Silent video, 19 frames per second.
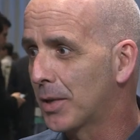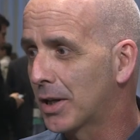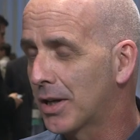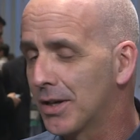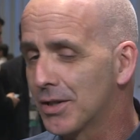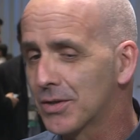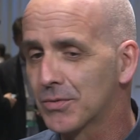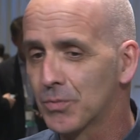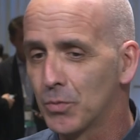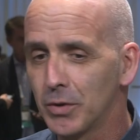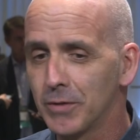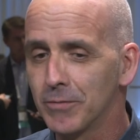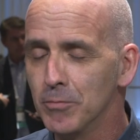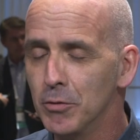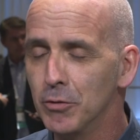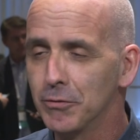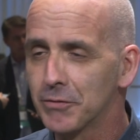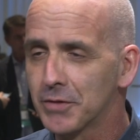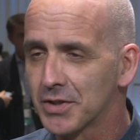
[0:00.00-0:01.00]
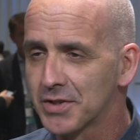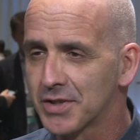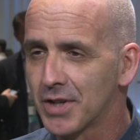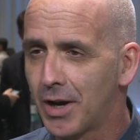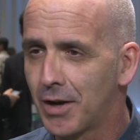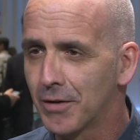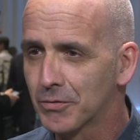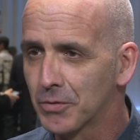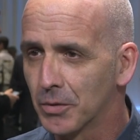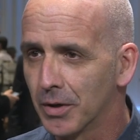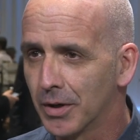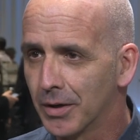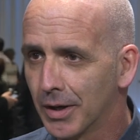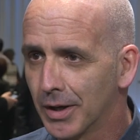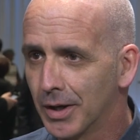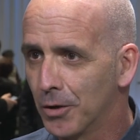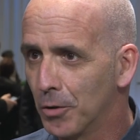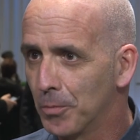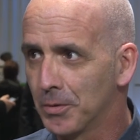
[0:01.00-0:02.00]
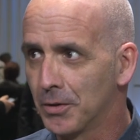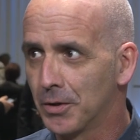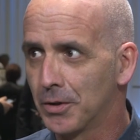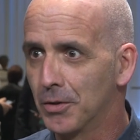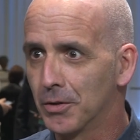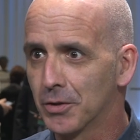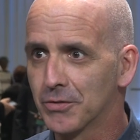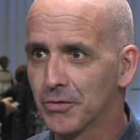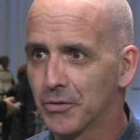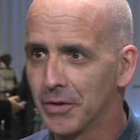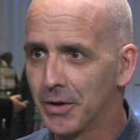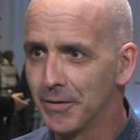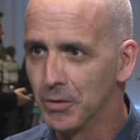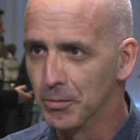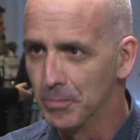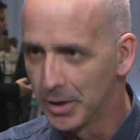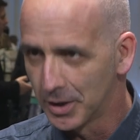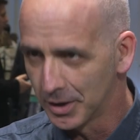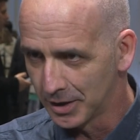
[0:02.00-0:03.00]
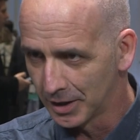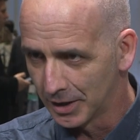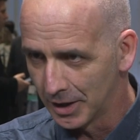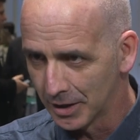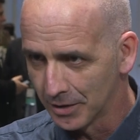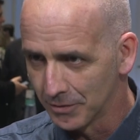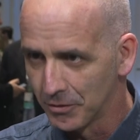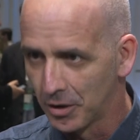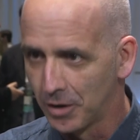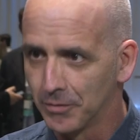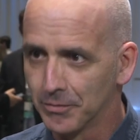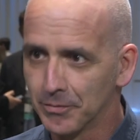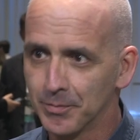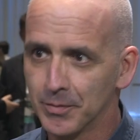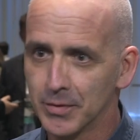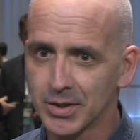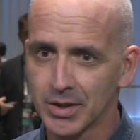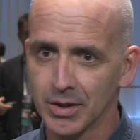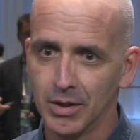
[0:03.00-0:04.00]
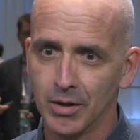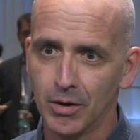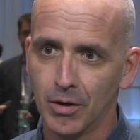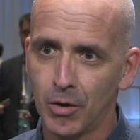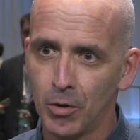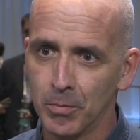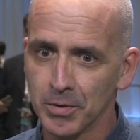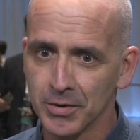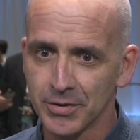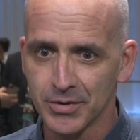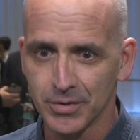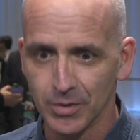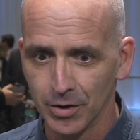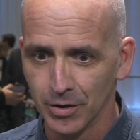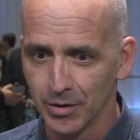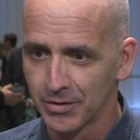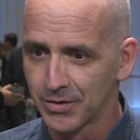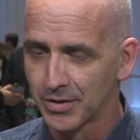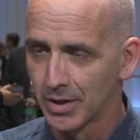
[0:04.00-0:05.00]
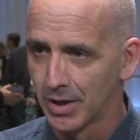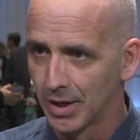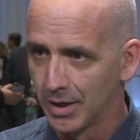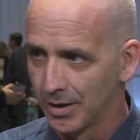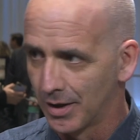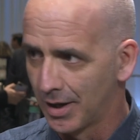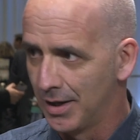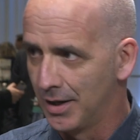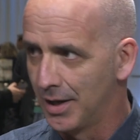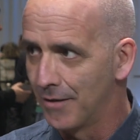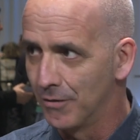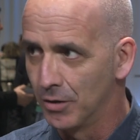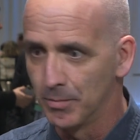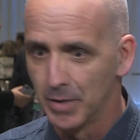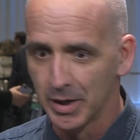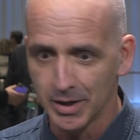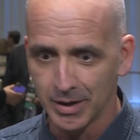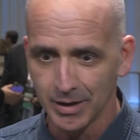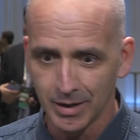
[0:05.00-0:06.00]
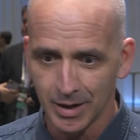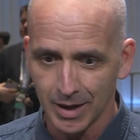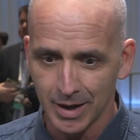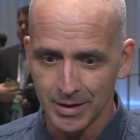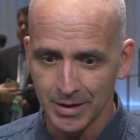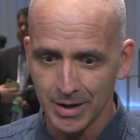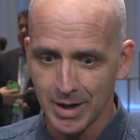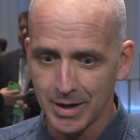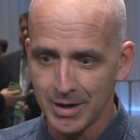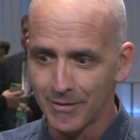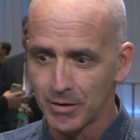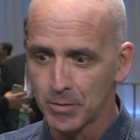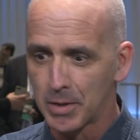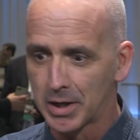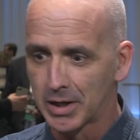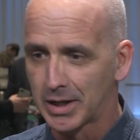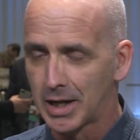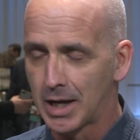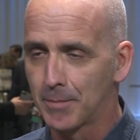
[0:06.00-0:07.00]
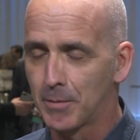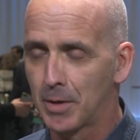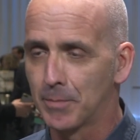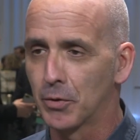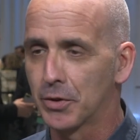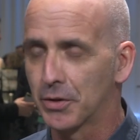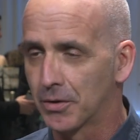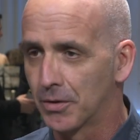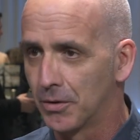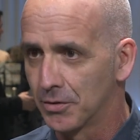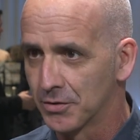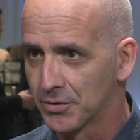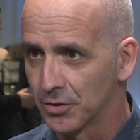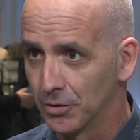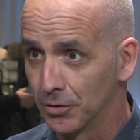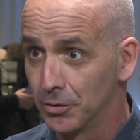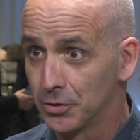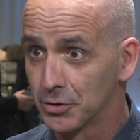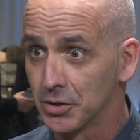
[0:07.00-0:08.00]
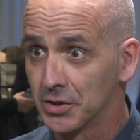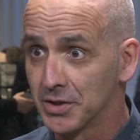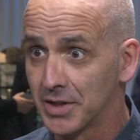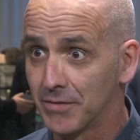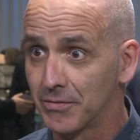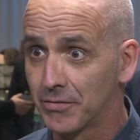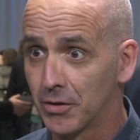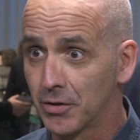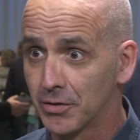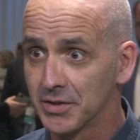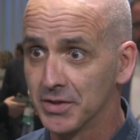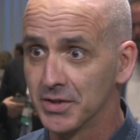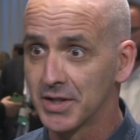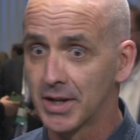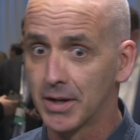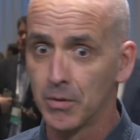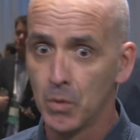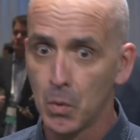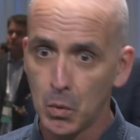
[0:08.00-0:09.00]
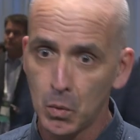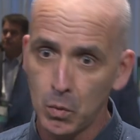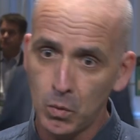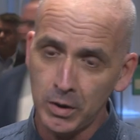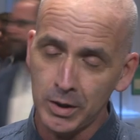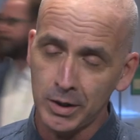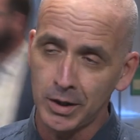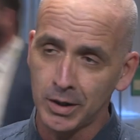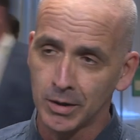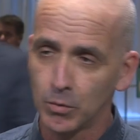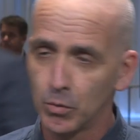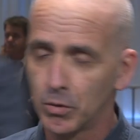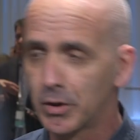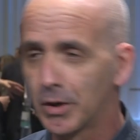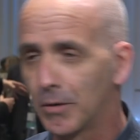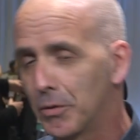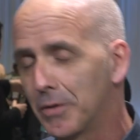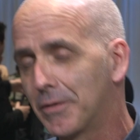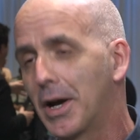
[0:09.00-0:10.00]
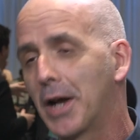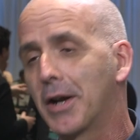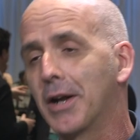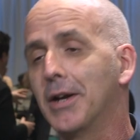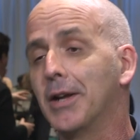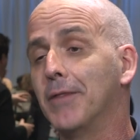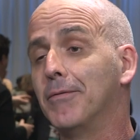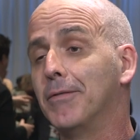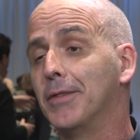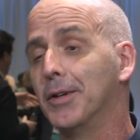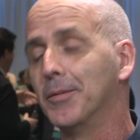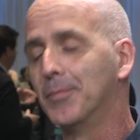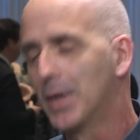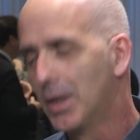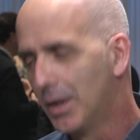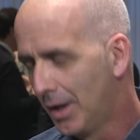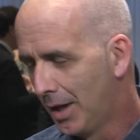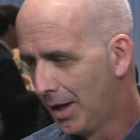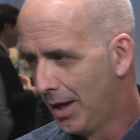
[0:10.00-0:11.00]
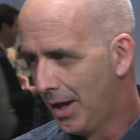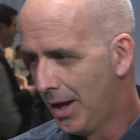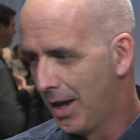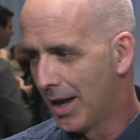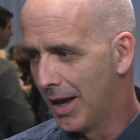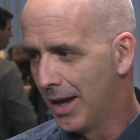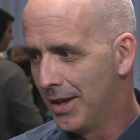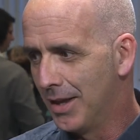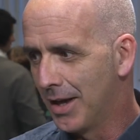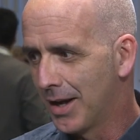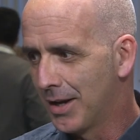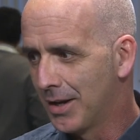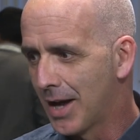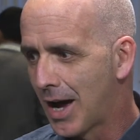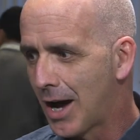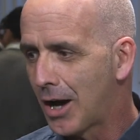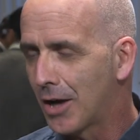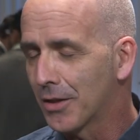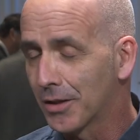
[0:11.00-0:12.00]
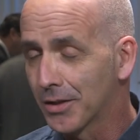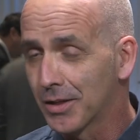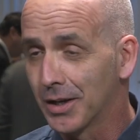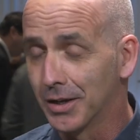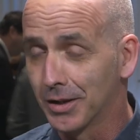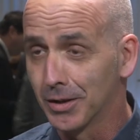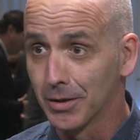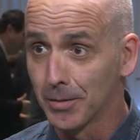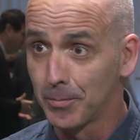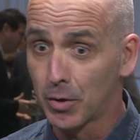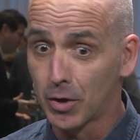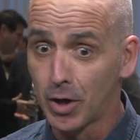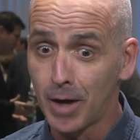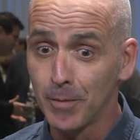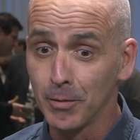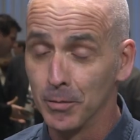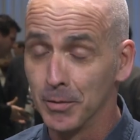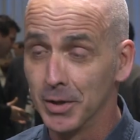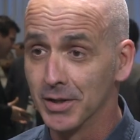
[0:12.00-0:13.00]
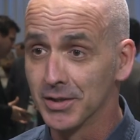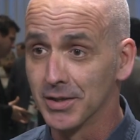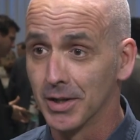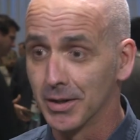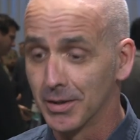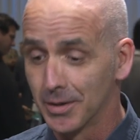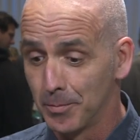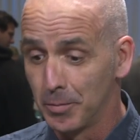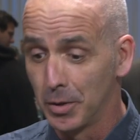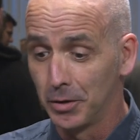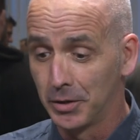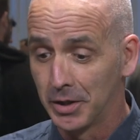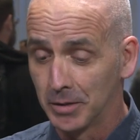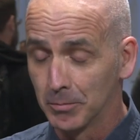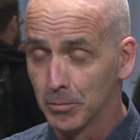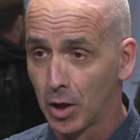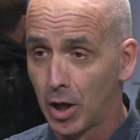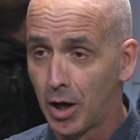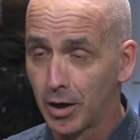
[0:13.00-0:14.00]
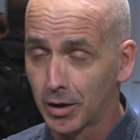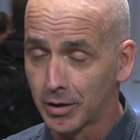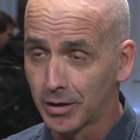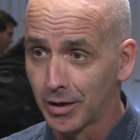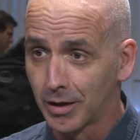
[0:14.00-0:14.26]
Because we've moved to software, it opened the doors for everybody to get involved. So open source and everybody came up with their own solutions at first and said, we got an MVP. And now the problem is that the building block,